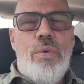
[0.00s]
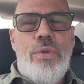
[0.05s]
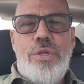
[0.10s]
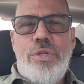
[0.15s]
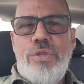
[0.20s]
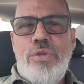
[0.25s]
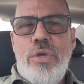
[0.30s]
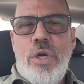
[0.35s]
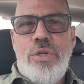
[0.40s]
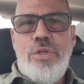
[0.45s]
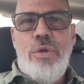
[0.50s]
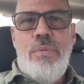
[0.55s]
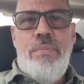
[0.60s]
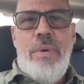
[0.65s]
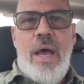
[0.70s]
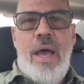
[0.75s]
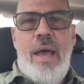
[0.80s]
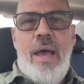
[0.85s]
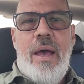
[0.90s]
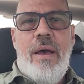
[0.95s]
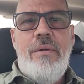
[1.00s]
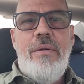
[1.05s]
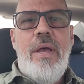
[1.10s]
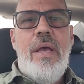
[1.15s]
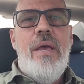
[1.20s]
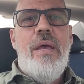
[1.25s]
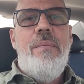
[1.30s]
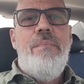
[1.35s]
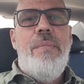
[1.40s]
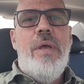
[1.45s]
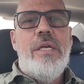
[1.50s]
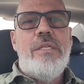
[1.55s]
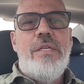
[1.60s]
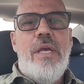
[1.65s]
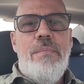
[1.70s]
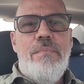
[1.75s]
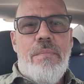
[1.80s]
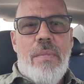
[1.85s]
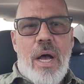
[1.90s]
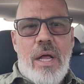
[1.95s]
with the structured buyout makes
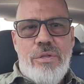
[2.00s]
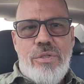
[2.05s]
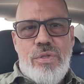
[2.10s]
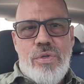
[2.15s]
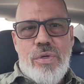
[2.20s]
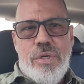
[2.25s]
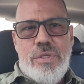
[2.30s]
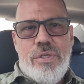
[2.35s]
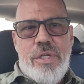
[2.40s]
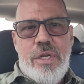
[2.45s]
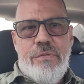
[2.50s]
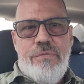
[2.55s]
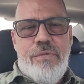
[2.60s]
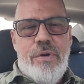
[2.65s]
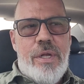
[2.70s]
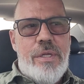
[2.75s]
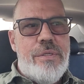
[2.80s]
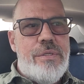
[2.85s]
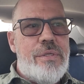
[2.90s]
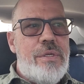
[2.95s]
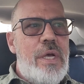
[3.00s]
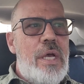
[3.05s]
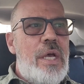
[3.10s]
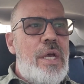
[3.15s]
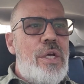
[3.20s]
a monstrous difference.